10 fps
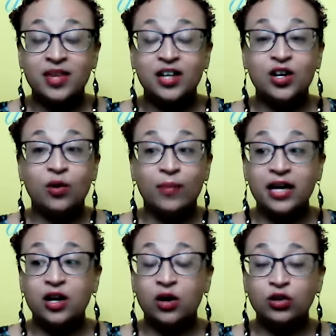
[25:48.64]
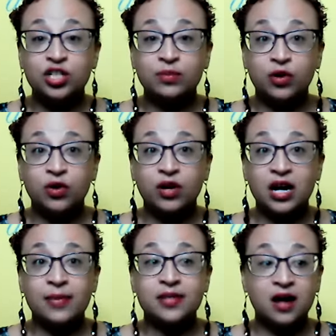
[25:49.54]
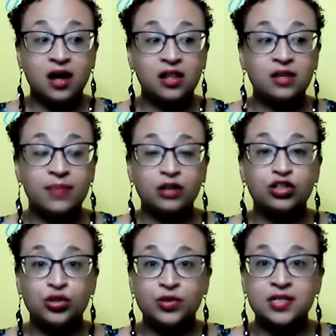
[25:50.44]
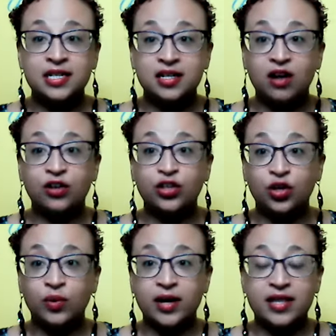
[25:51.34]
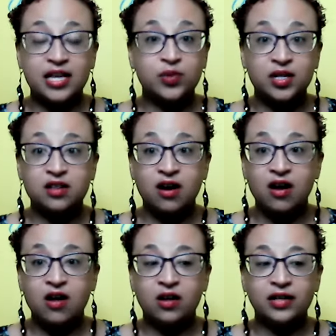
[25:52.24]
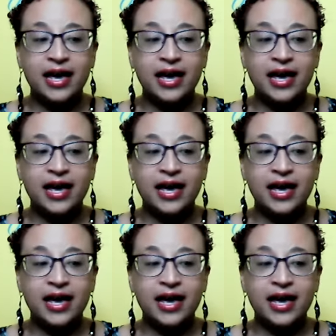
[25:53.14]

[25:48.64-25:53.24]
You know, my coaching program is all about choosing it all your way. That's what it's called.